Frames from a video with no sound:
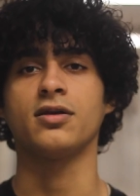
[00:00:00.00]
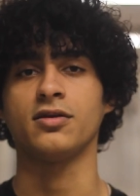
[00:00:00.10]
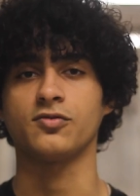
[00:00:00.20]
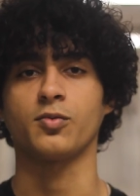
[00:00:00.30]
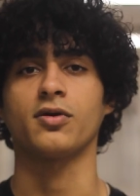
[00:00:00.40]
in
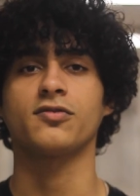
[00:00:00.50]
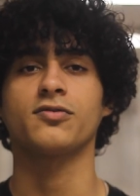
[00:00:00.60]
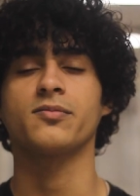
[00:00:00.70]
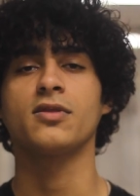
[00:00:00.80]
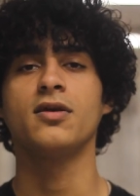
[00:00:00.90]

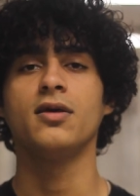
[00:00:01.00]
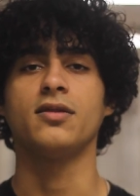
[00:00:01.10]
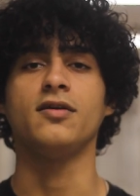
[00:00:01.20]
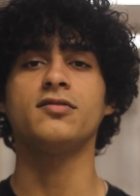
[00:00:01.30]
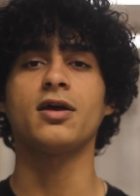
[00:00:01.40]
Eastworks.
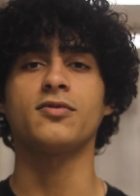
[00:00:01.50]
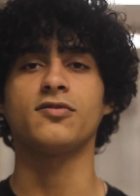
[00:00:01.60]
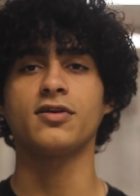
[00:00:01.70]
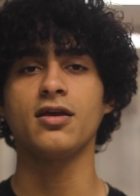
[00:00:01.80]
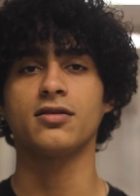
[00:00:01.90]
The East Hampton
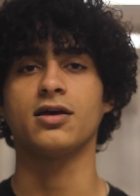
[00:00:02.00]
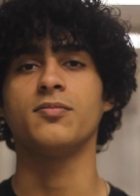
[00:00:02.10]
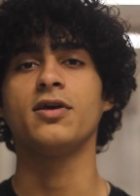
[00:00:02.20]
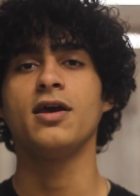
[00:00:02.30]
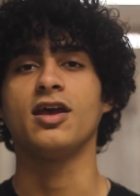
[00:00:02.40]
Skate
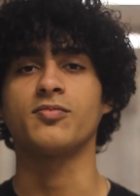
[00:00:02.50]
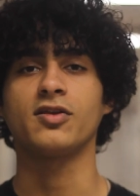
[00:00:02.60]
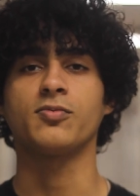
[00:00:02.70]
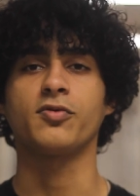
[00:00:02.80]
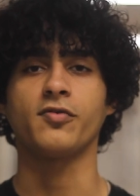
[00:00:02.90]
Club is
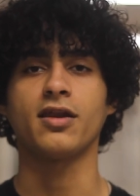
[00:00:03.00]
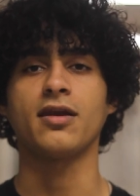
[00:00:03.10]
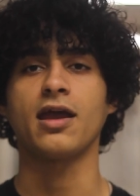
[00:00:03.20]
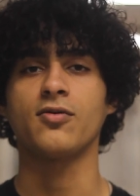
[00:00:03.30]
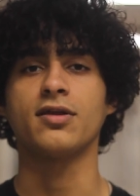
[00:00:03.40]
meant to provide
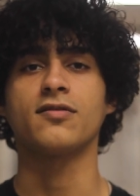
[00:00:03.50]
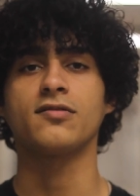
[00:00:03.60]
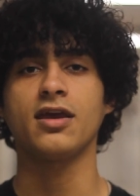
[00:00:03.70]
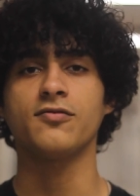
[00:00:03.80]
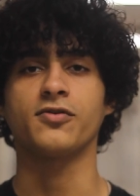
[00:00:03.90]
an area to
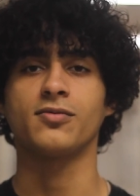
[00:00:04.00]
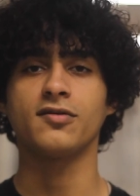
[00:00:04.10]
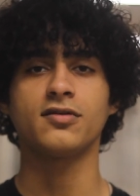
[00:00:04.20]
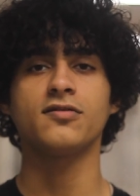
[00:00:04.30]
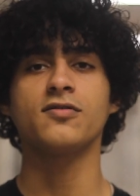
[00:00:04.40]
skate for
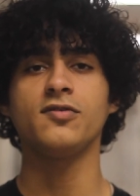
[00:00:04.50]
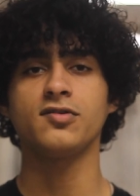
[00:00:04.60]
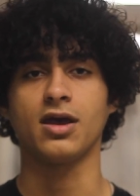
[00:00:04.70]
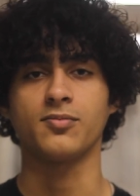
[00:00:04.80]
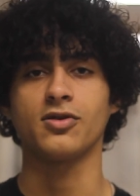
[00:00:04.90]
residents of
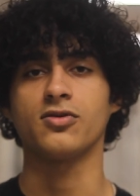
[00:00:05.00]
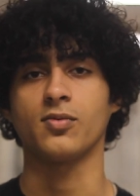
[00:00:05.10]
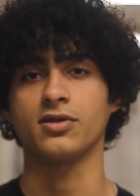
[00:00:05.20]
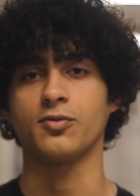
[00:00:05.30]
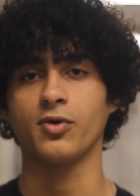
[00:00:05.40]
East Hampton
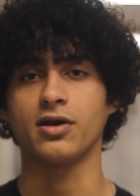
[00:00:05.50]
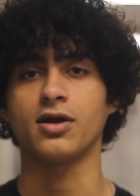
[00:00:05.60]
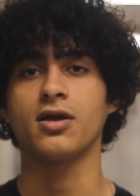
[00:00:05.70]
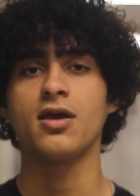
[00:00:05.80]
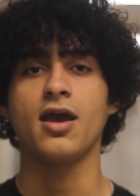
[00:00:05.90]
during the
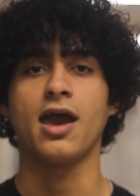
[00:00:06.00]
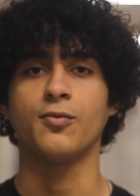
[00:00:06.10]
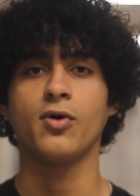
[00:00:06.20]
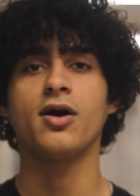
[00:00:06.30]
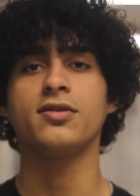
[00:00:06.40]
winter
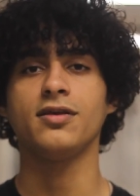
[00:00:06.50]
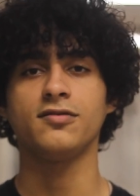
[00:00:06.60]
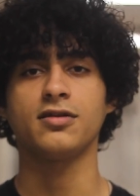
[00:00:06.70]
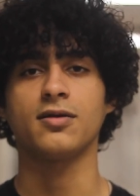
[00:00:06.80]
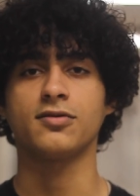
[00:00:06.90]
and while the
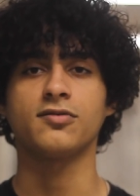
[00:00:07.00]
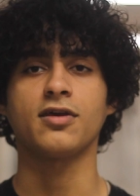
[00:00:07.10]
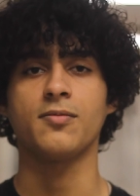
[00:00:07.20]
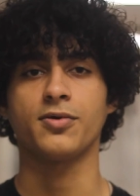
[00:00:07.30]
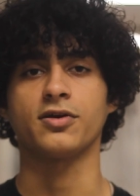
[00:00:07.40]
East Hampton
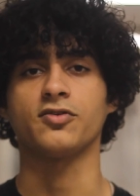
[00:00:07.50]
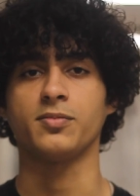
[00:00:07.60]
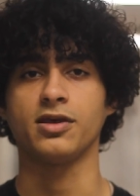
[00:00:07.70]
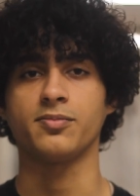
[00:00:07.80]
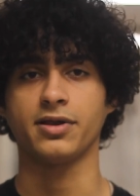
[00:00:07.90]
Skate Park is
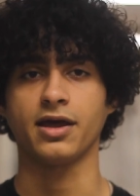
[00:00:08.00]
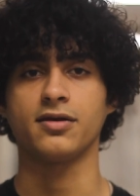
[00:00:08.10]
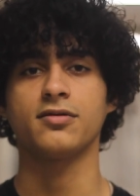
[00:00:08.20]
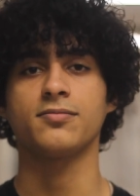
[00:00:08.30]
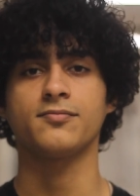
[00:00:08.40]
being planned.